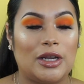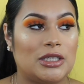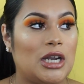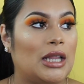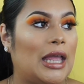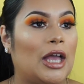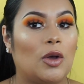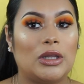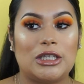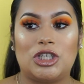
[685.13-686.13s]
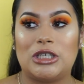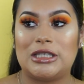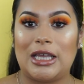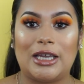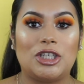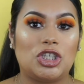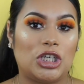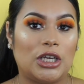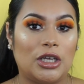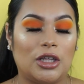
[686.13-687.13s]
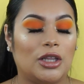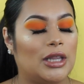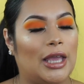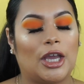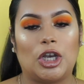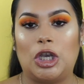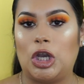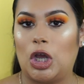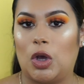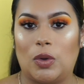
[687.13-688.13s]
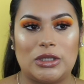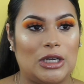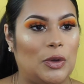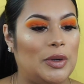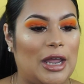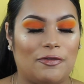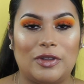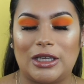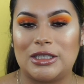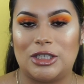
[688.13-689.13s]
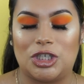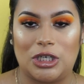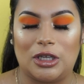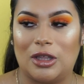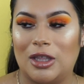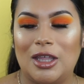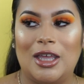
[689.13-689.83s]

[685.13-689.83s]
It's not like, oh, let's just sit and chill. Like, no, it's no Netflix and chill.